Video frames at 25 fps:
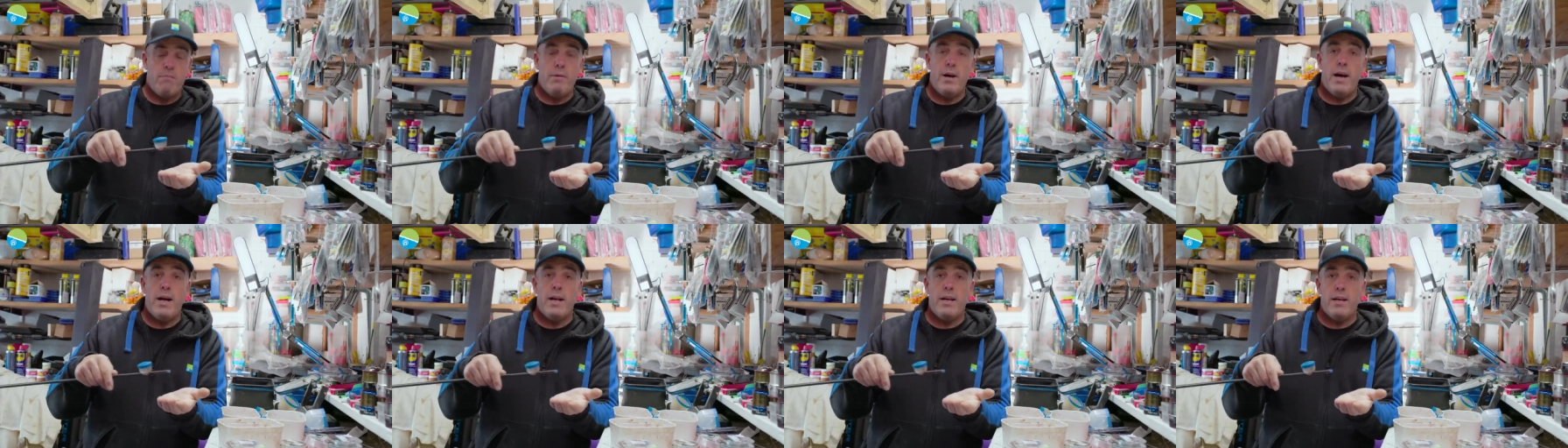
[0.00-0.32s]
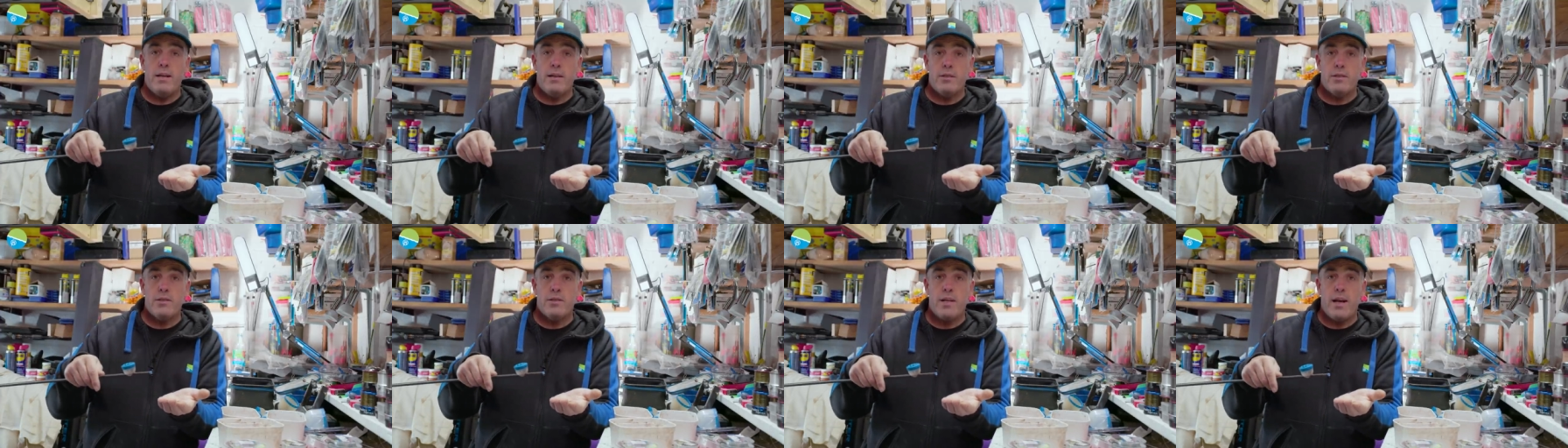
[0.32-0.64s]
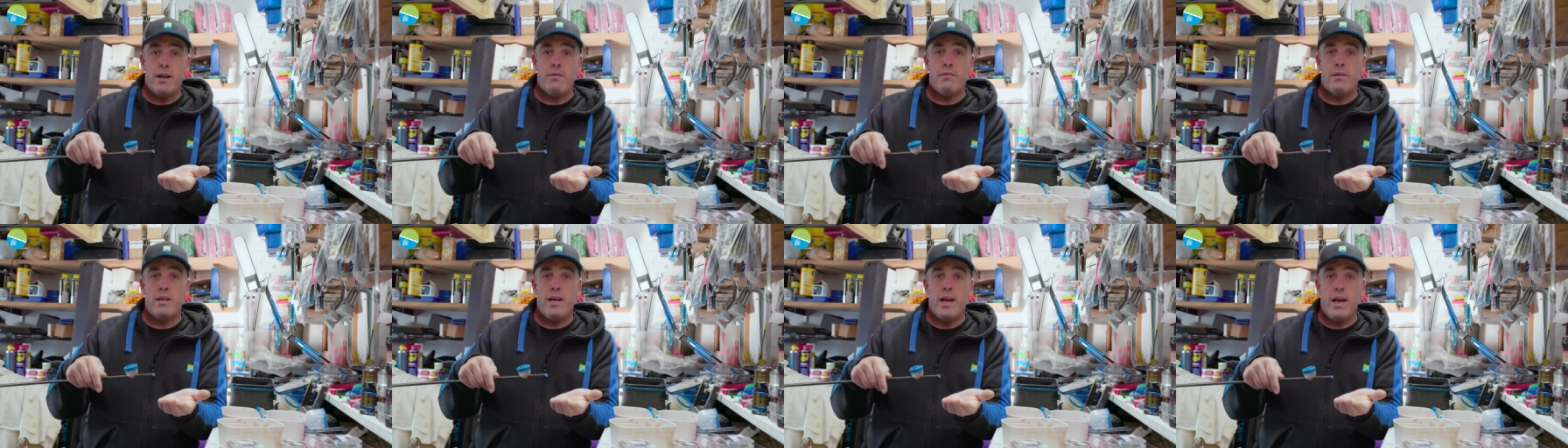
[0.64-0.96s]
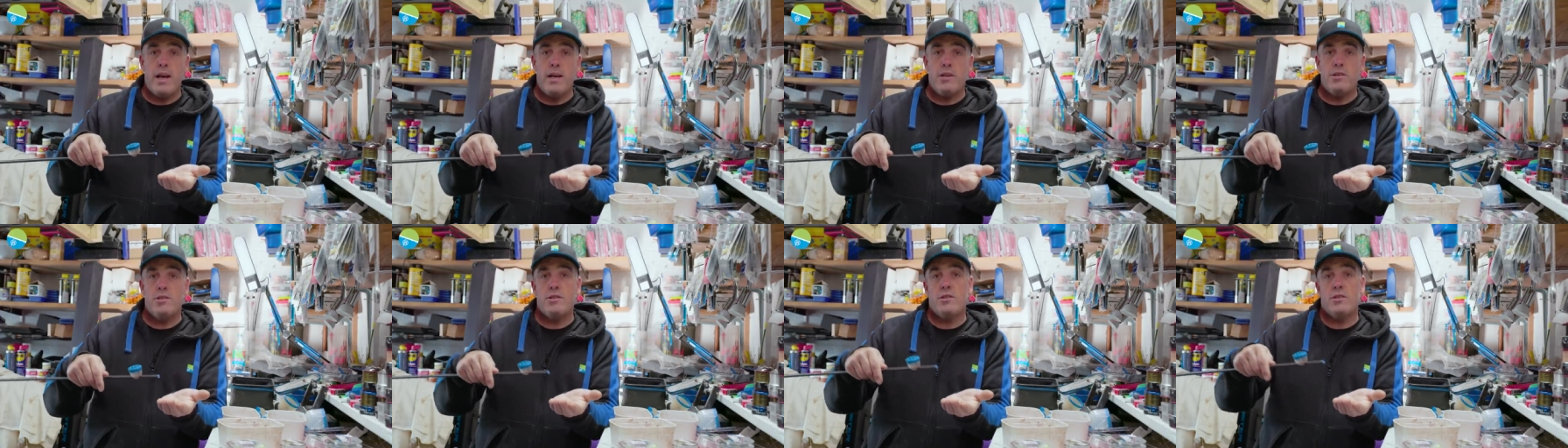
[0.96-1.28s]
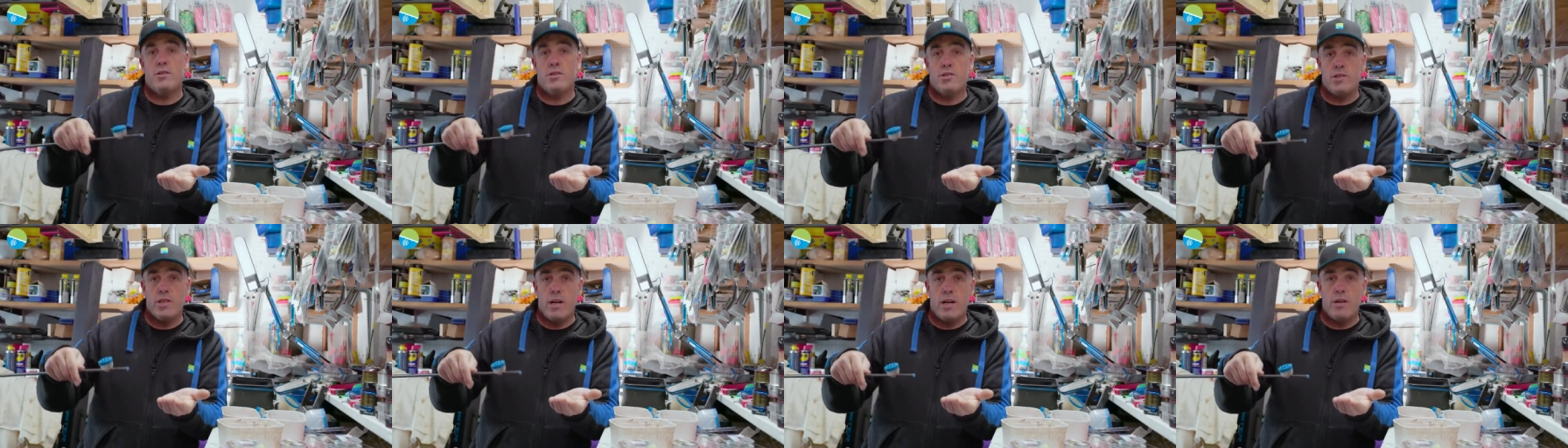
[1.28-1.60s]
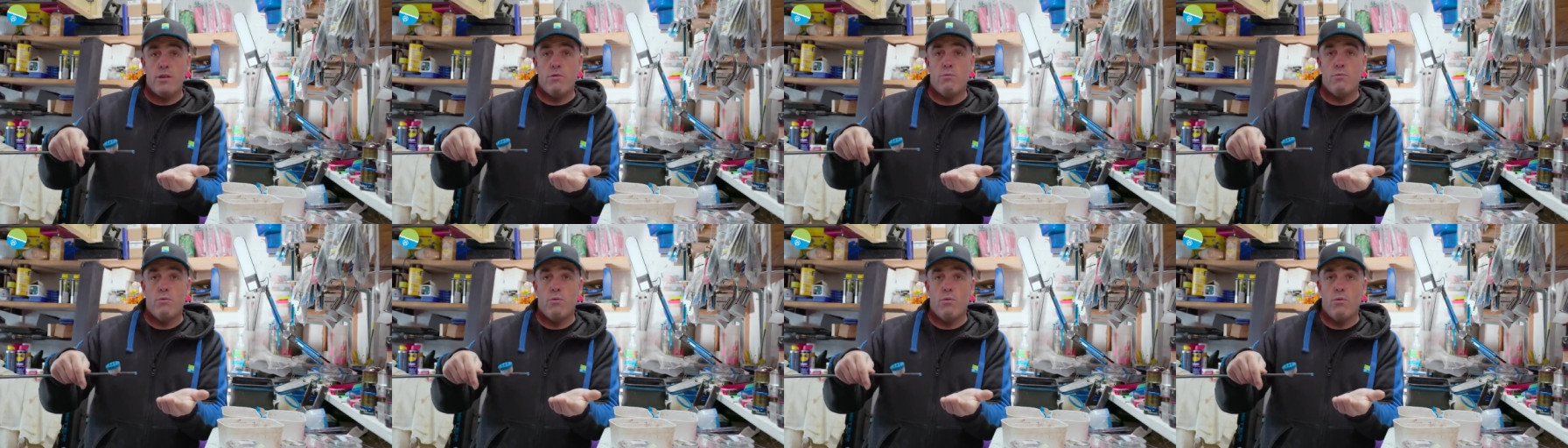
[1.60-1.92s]
pellets down the edge,
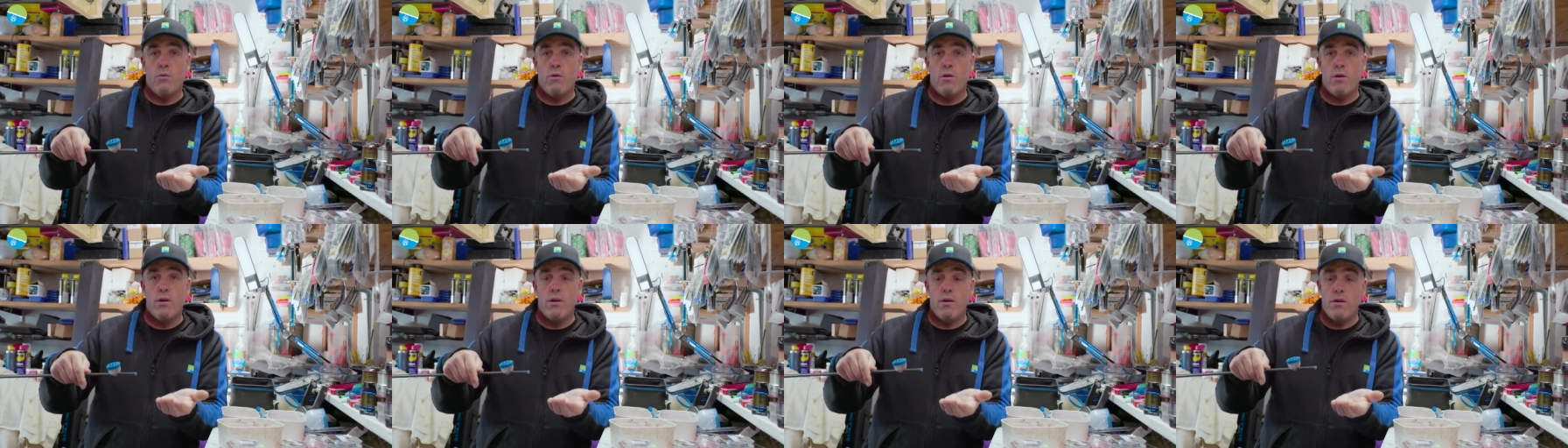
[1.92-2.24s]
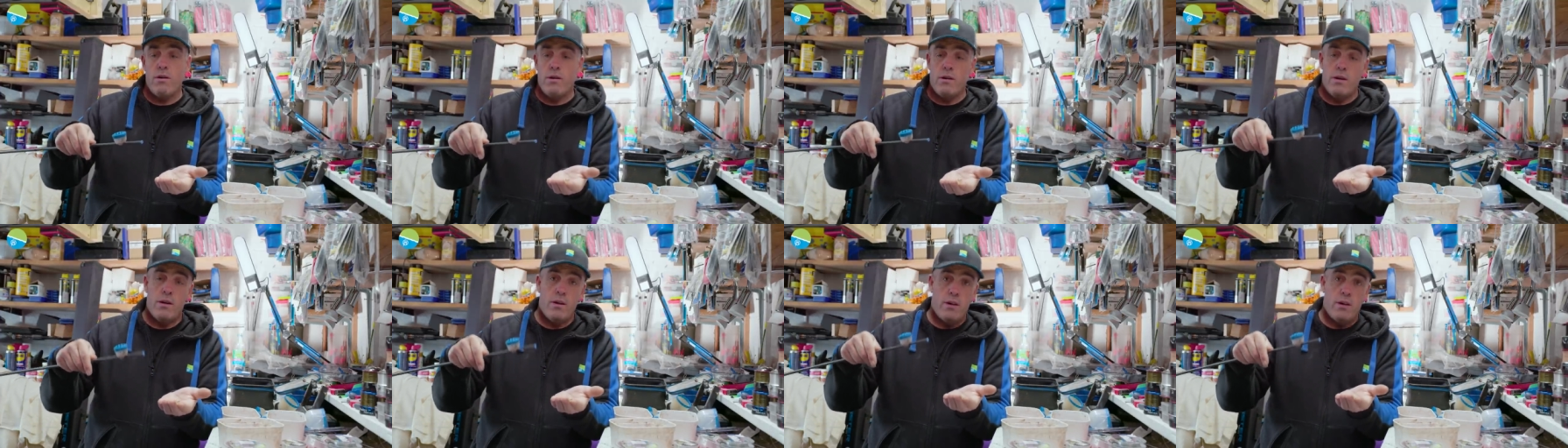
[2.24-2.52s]
shallow water.